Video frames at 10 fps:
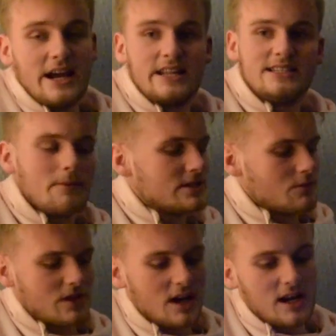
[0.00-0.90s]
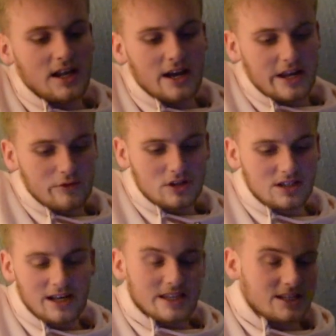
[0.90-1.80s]
And he sent me something earlier, and he was just
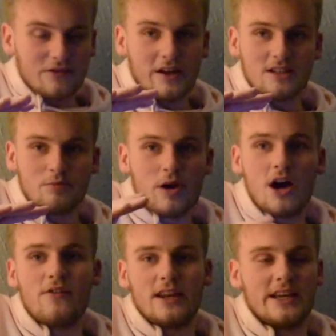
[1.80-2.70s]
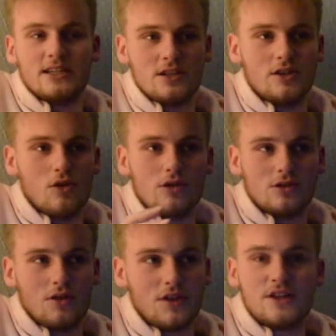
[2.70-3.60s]
like, this fits perfectly into your
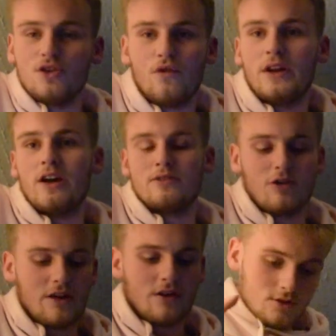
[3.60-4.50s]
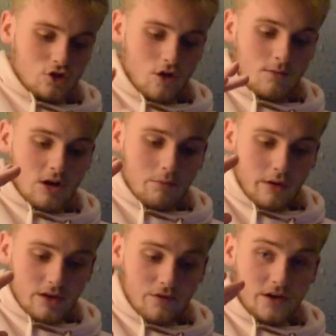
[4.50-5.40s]
sort of things, your videos, whatever. So I'm gonna
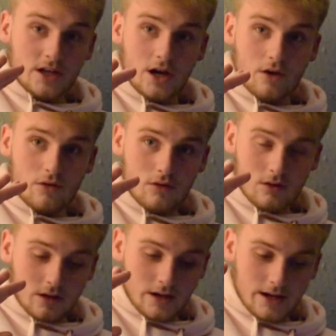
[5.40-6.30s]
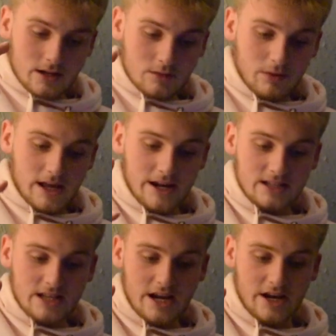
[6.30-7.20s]
put the video to play in a
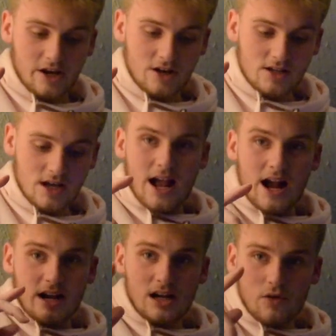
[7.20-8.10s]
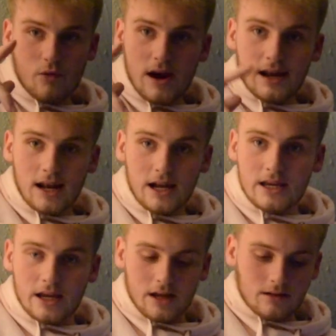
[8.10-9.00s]
second, and I really
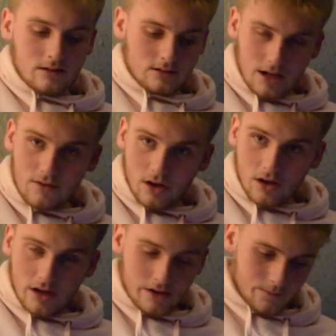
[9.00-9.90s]
like it. So have a look.